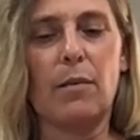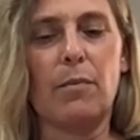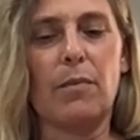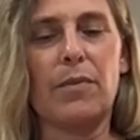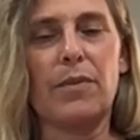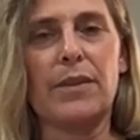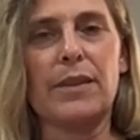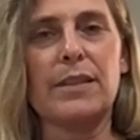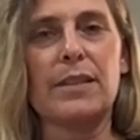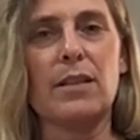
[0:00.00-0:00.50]

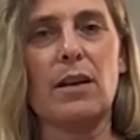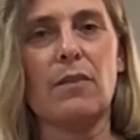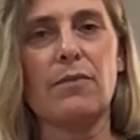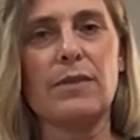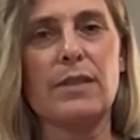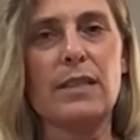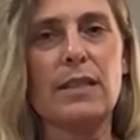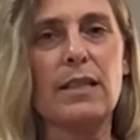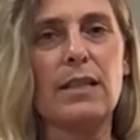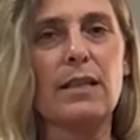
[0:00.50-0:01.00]
This
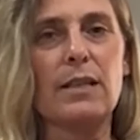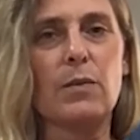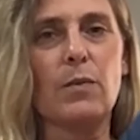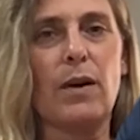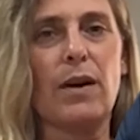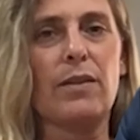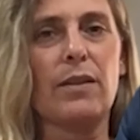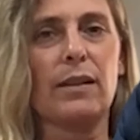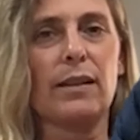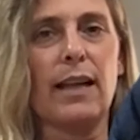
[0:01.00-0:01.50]
obviously is
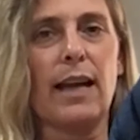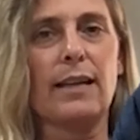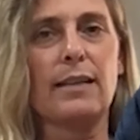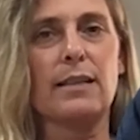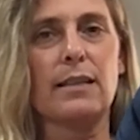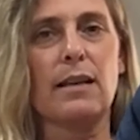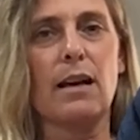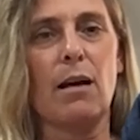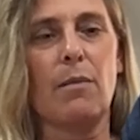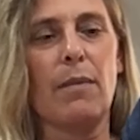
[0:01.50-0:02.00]
where the
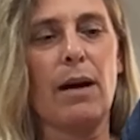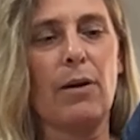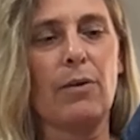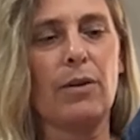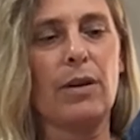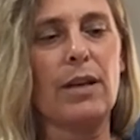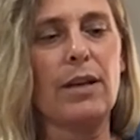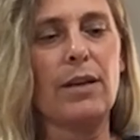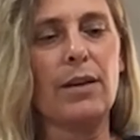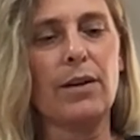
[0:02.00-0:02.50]
legs come out
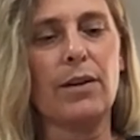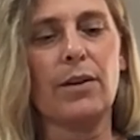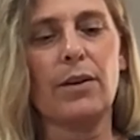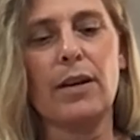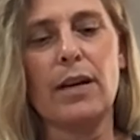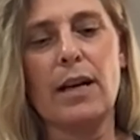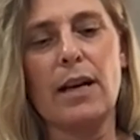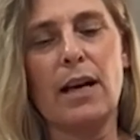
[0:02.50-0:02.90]
here.